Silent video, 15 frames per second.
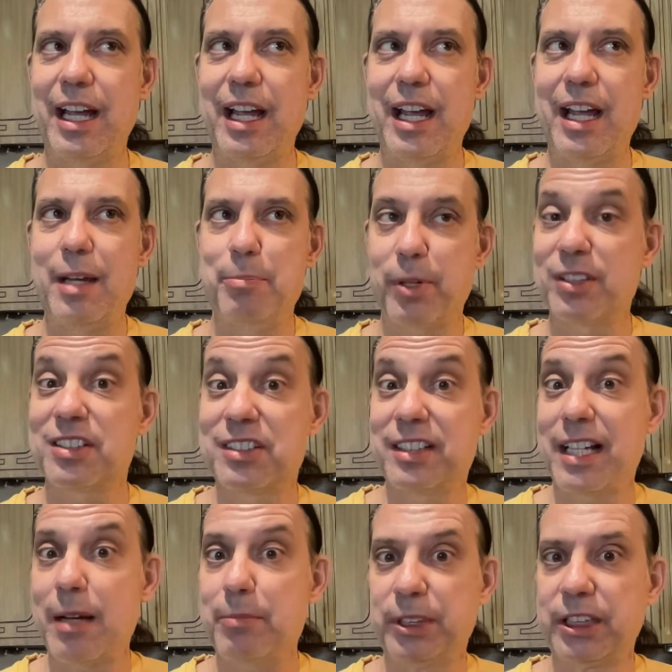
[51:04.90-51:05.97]
a
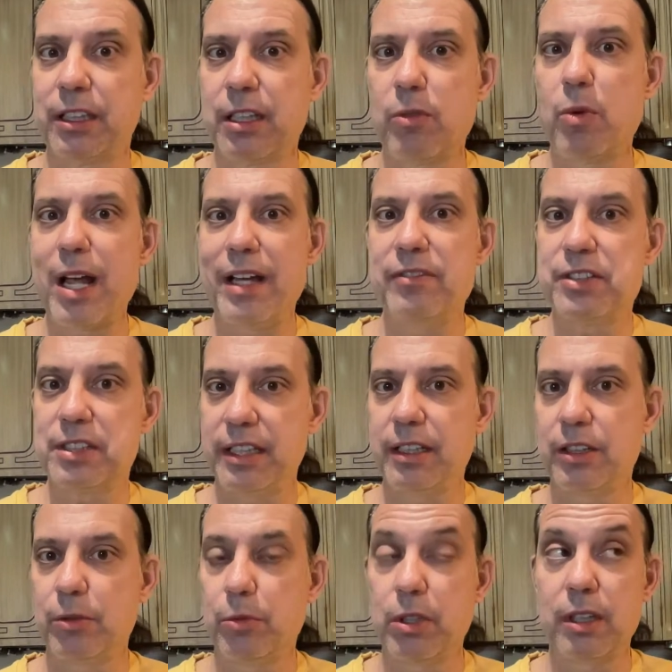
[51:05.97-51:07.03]
perception, a way of seeing
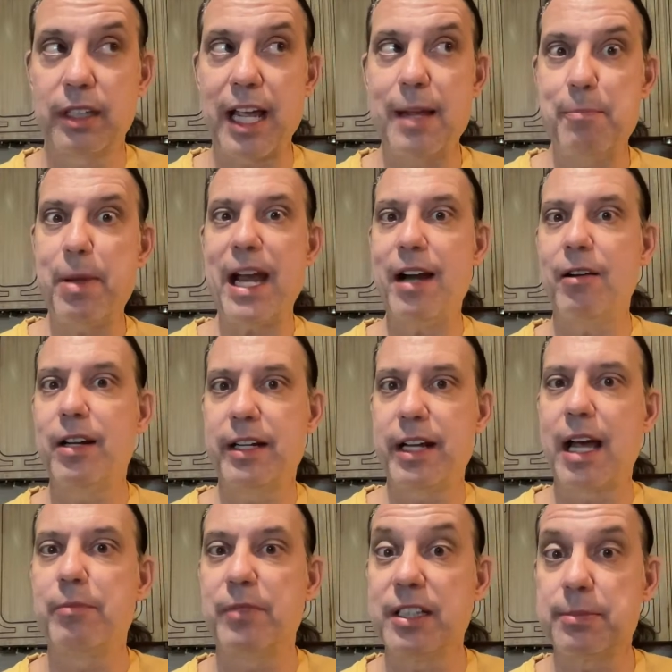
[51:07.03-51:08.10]
the world, a
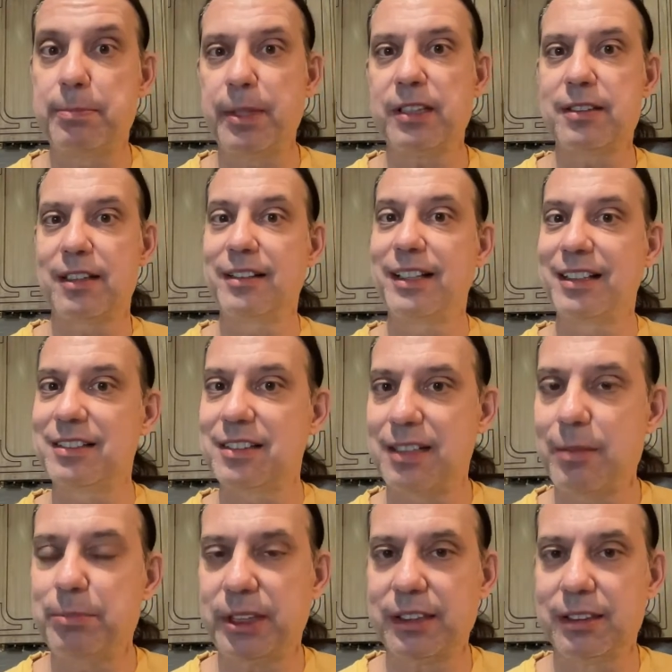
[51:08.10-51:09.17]
paradigm that's built on the
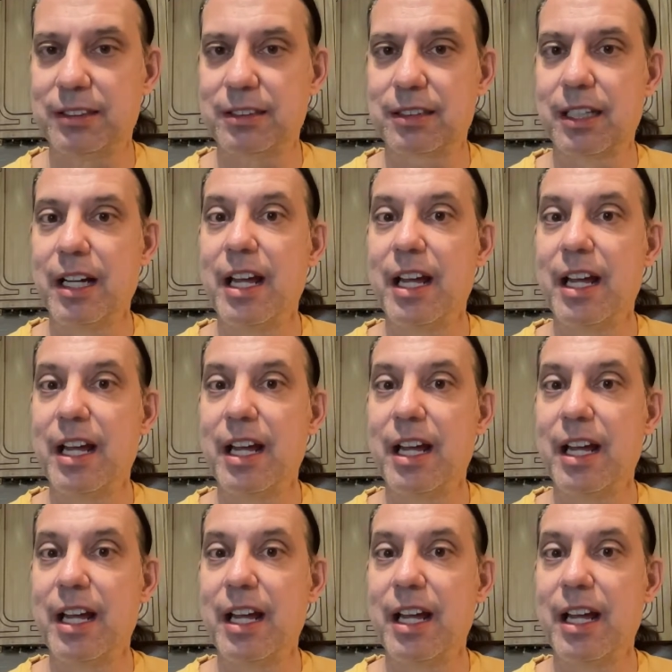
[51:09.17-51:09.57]
assumptions